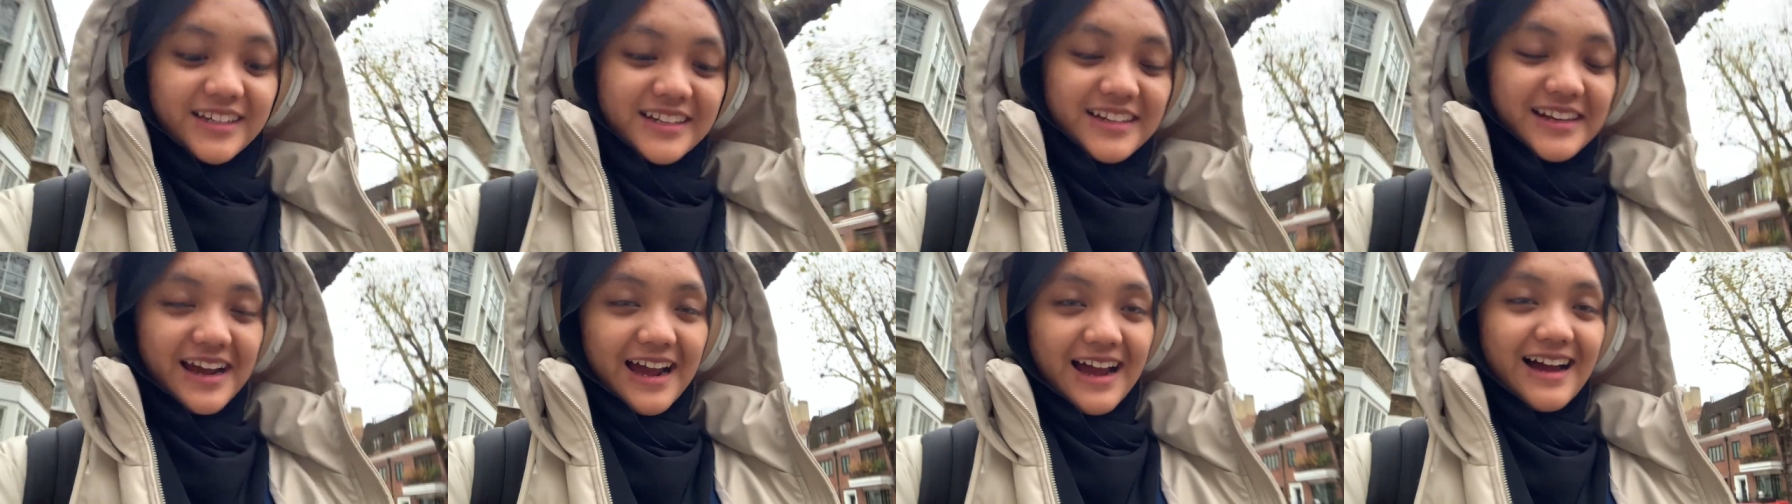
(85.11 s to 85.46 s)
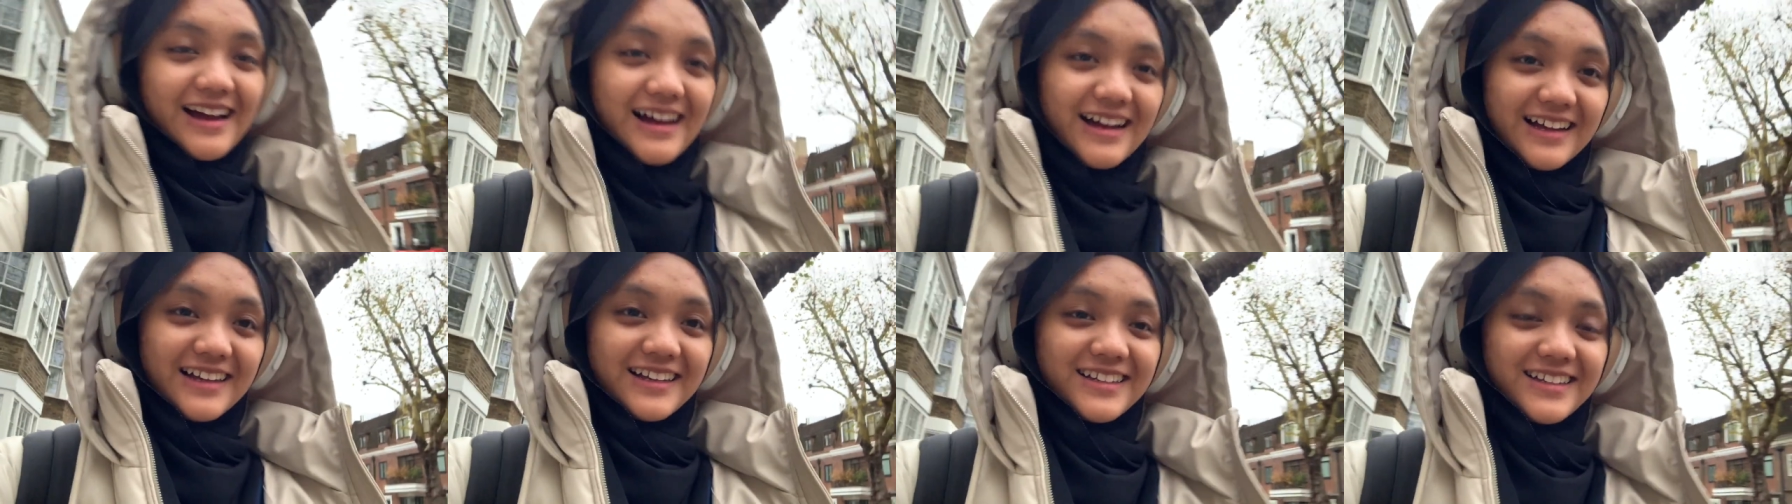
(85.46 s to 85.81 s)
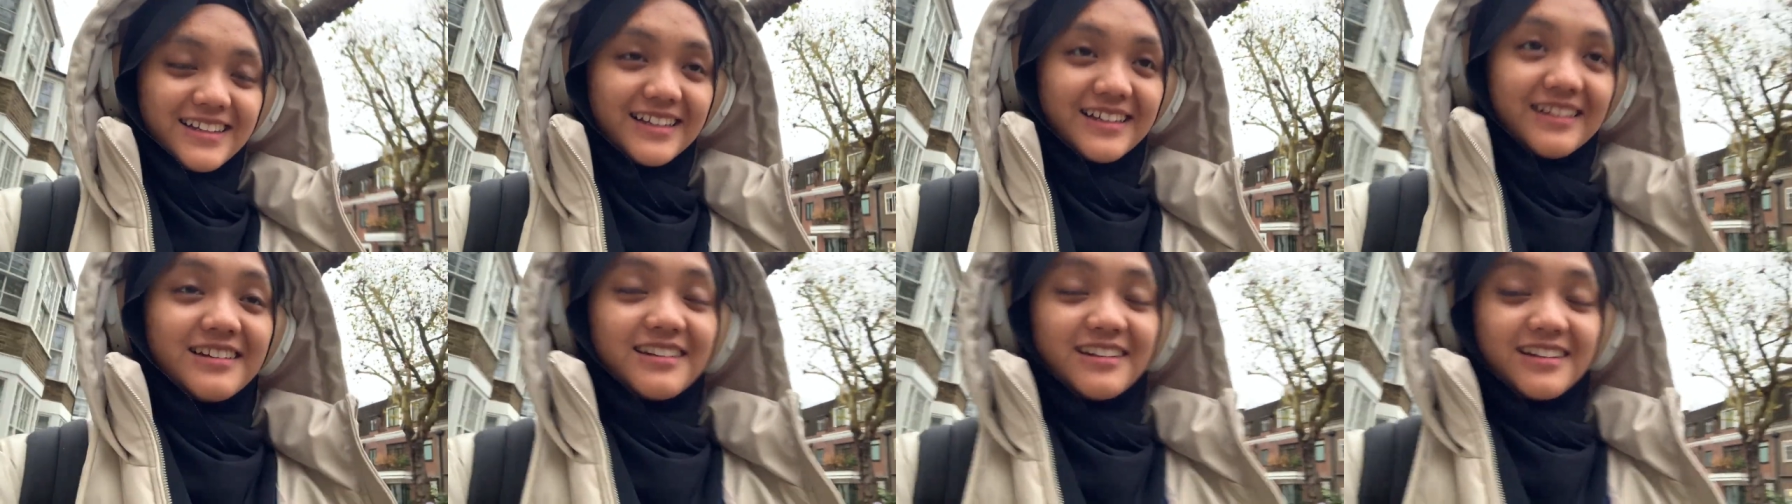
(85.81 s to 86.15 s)
And
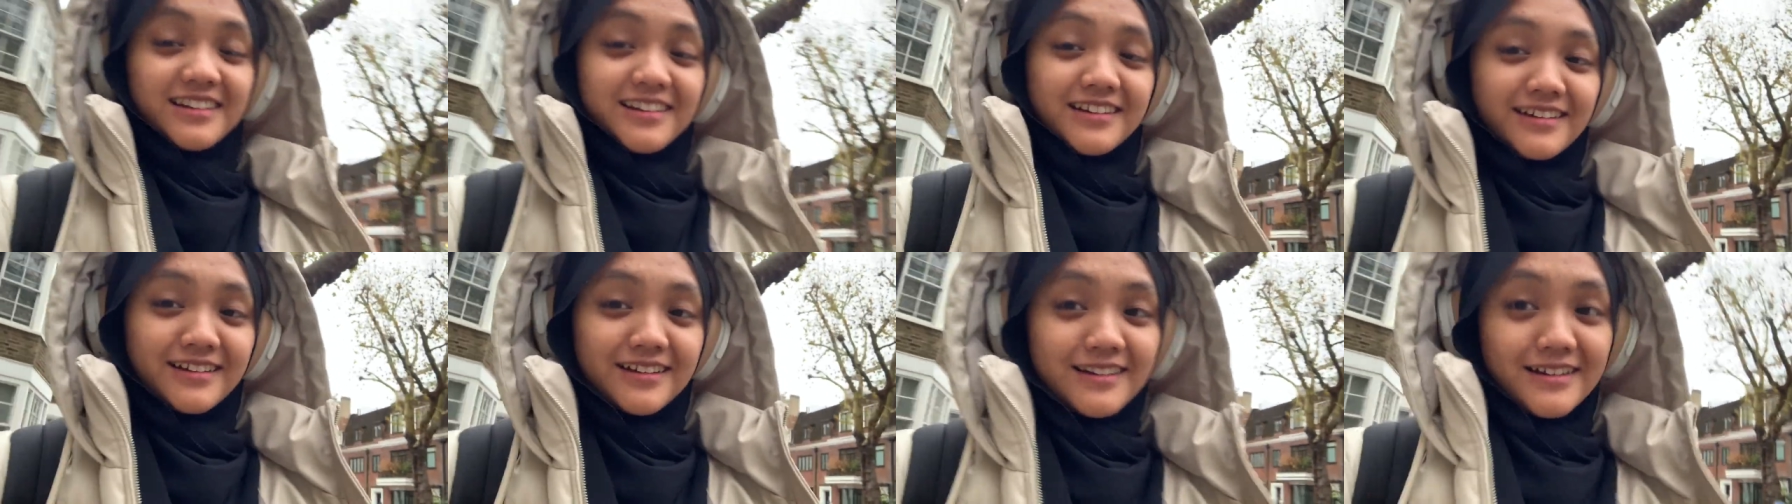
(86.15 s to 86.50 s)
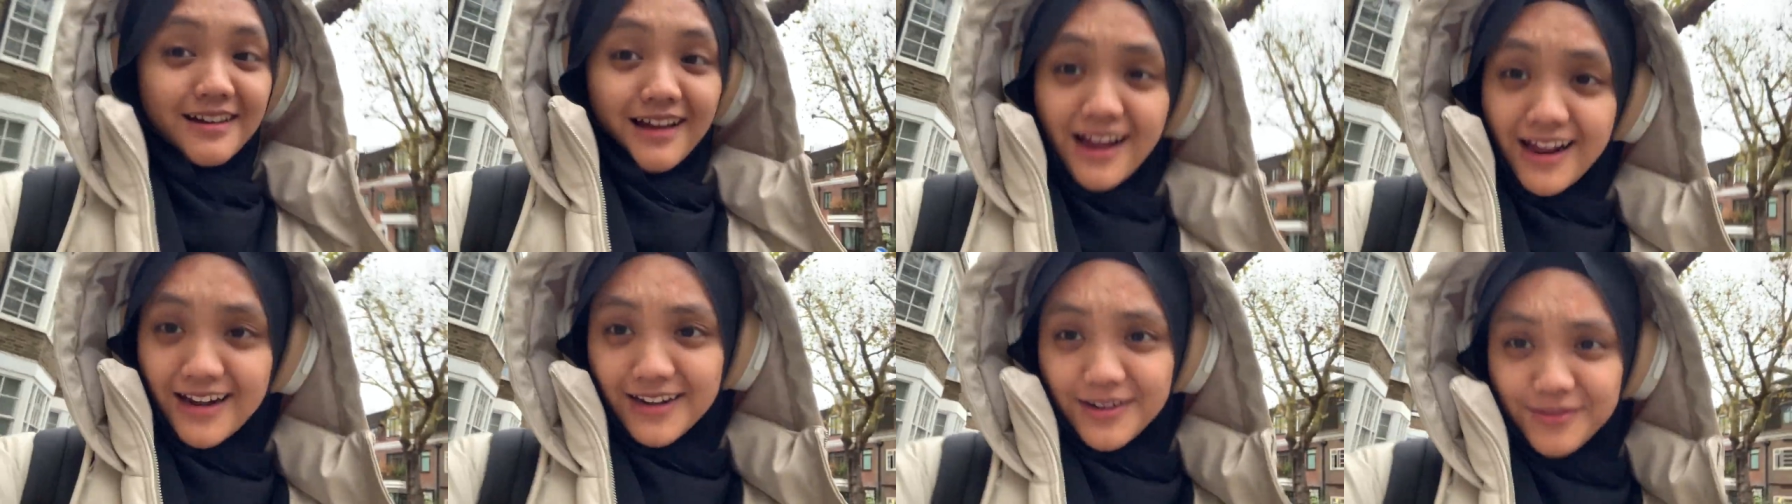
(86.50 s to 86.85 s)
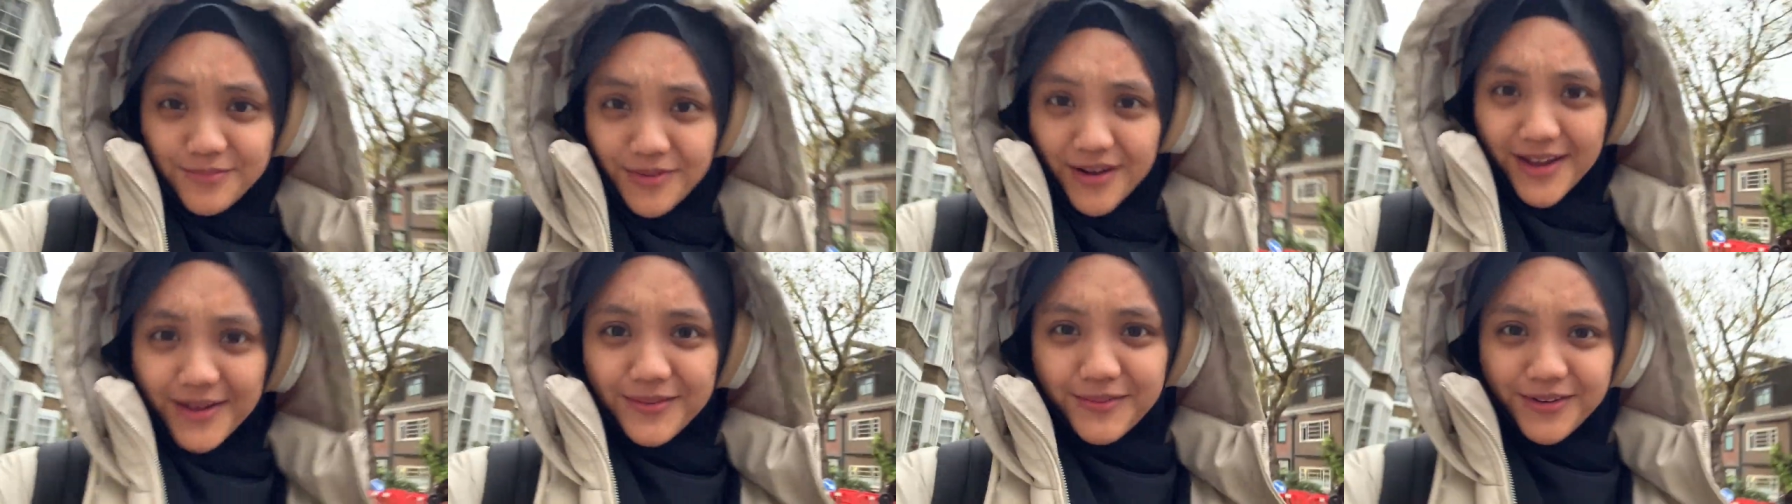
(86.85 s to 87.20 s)
uh, I didn't
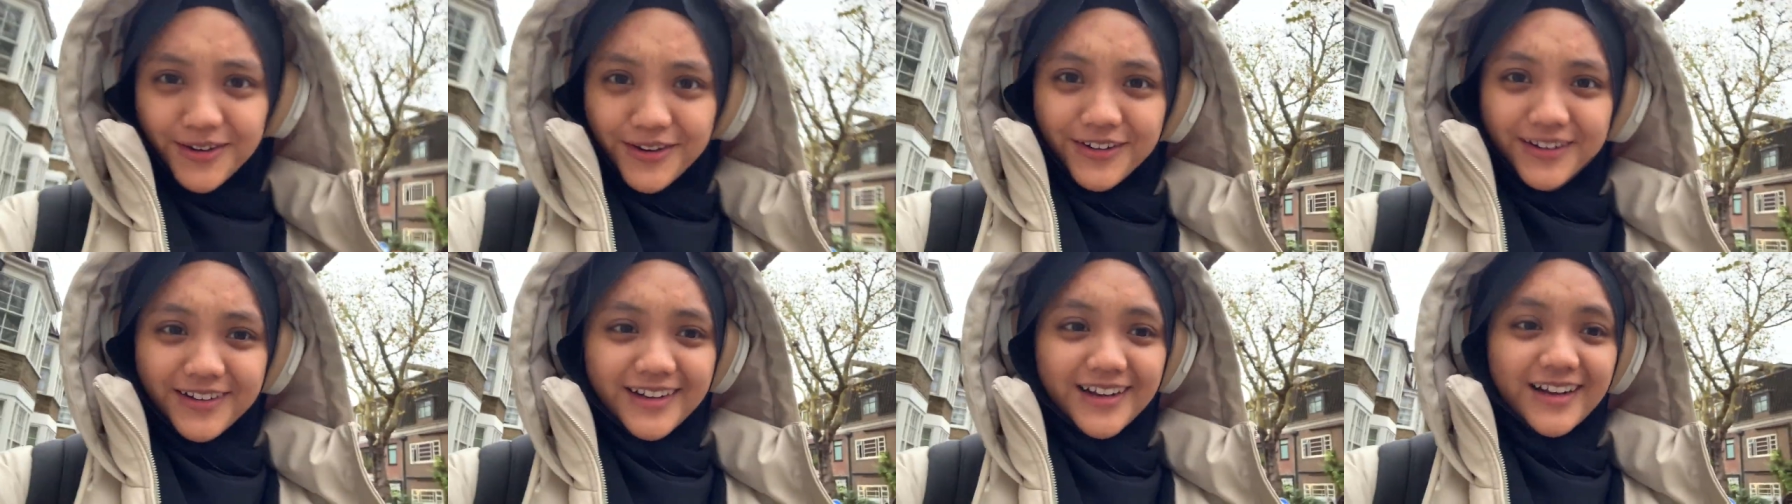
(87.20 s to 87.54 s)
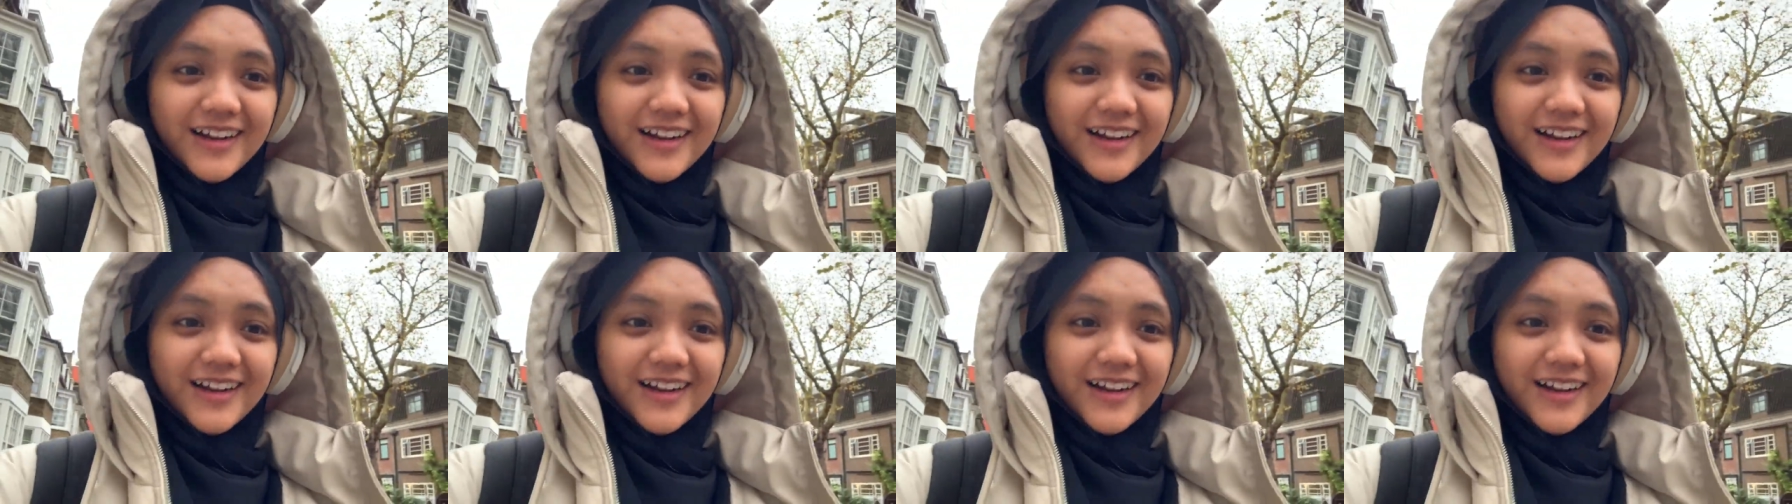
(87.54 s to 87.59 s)
buy a book.